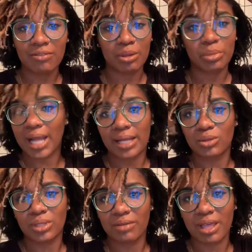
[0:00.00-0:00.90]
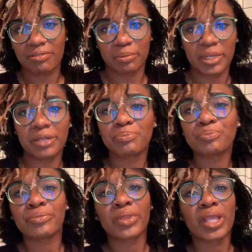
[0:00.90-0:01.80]
it, but I don't love that for me.
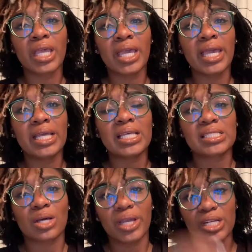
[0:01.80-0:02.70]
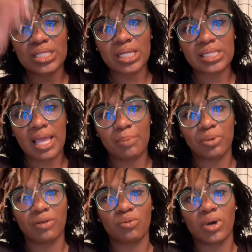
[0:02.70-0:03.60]
So here's an example
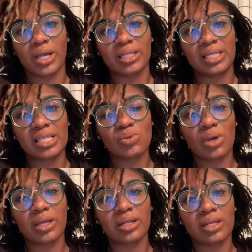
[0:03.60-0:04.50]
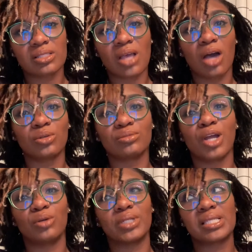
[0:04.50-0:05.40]
of one. This one, oh
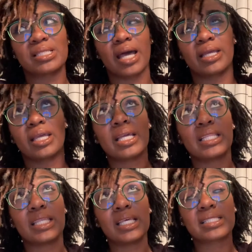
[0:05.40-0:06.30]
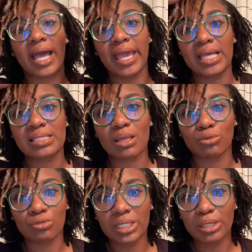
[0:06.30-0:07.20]
no, this is not. This, I had some
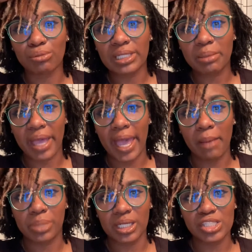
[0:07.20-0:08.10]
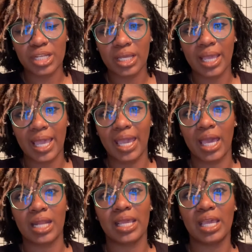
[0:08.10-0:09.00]
really, really bad bunching
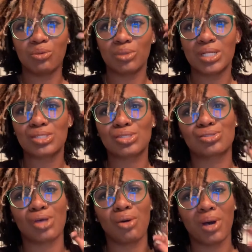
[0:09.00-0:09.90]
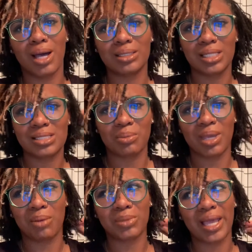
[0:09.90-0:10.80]
and it was so ugly to me.
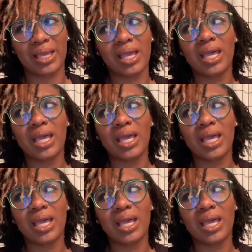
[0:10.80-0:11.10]
I'm like,